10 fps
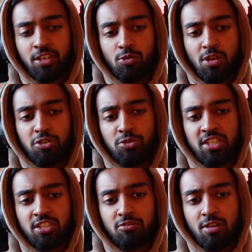Do I use
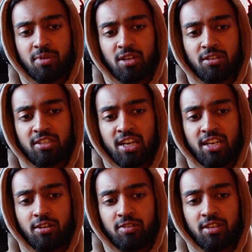Instagram a lot? Nah,
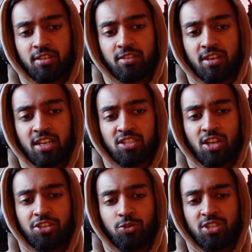not really. I
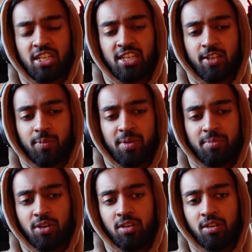started using it a little bit
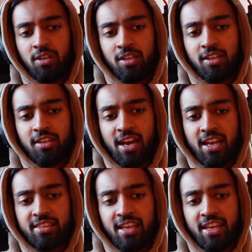more,
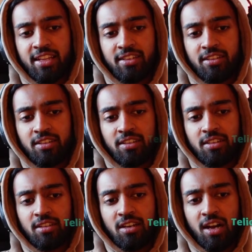and then
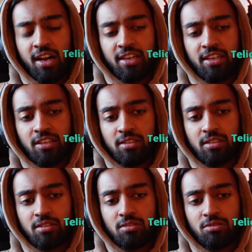I
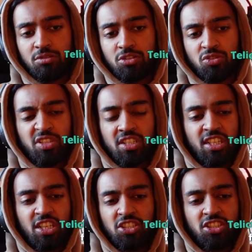just recently
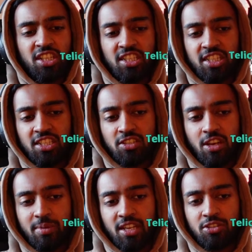like just deleted
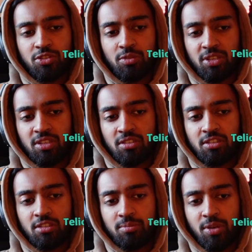Instagram again. I just couldn't be
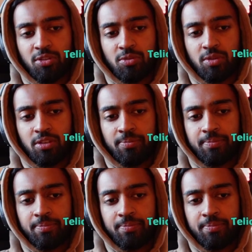bothered with it.